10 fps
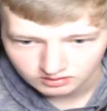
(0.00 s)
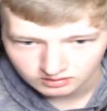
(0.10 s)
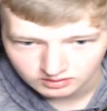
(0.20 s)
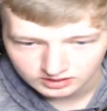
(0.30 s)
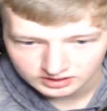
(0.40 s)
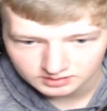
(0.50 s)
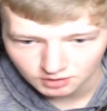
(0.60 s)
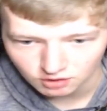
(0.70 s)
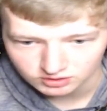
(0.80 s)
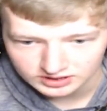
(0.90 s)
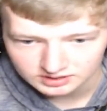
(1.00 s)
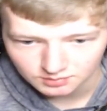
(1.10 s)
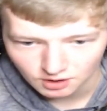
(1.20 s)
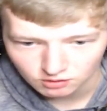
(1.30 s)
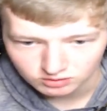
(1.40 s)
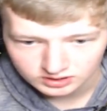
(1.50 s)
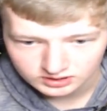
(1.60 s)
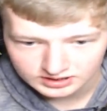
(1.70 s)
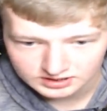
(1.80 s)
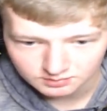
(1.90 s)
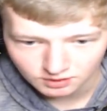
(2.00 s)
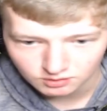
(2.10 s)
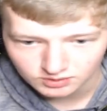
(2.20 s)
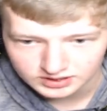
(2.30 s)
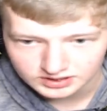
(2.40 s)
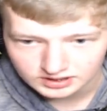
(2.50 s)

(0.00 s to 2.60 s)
Get in the boat. Get in the boat. Get in the boat, buddy.